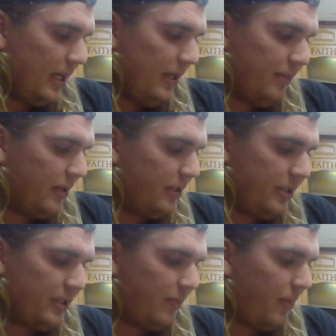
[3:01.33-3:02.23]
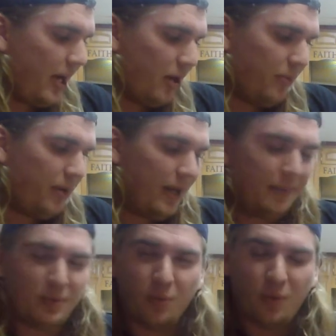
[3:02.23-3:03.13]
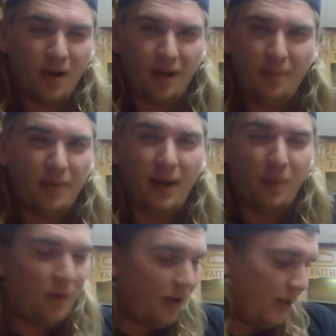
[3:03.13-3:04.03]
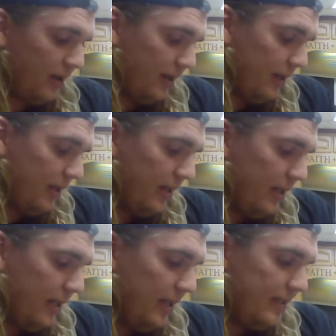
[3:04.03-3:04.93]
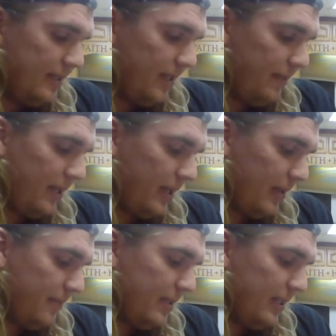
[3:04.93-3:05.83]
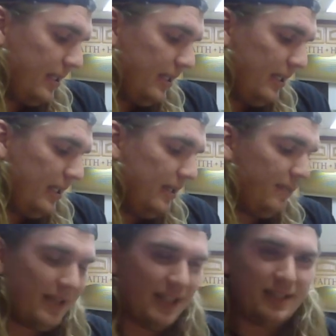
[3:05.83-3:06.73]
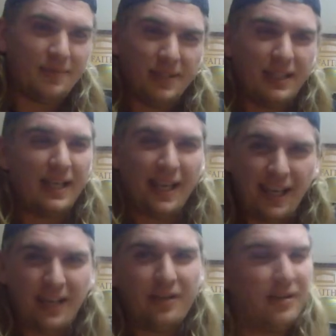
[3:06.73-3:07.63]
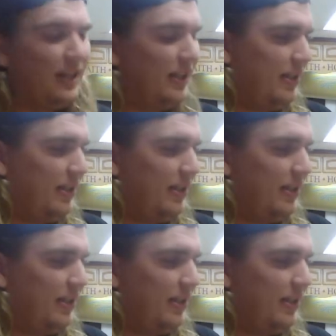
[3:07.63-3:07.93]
He munches the Power Pops one by one. Sometimes Ian makes me angry.